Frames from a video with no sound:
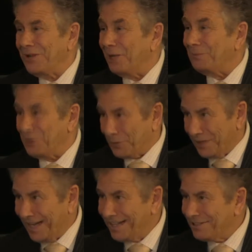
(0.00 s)
helped
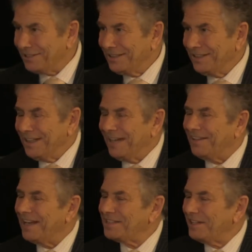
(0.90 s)
create,
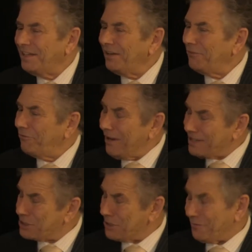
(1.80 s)
and that's a little
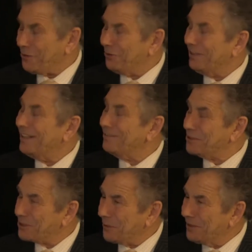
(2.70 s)
festival of
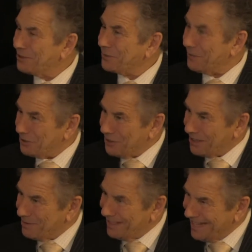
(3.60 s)
sorts. We'll
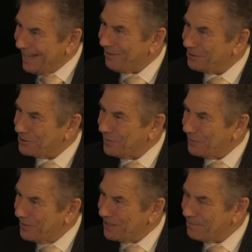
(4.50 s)
talk about that also
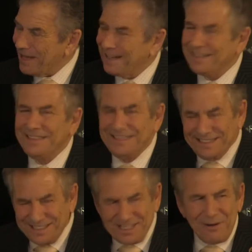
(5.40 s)
when we come back.
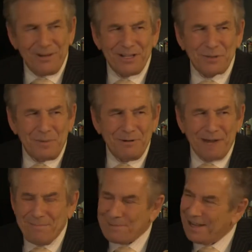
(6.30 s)
Stay with us. We'll be
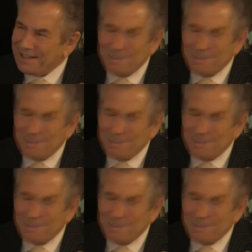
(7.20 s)
right back.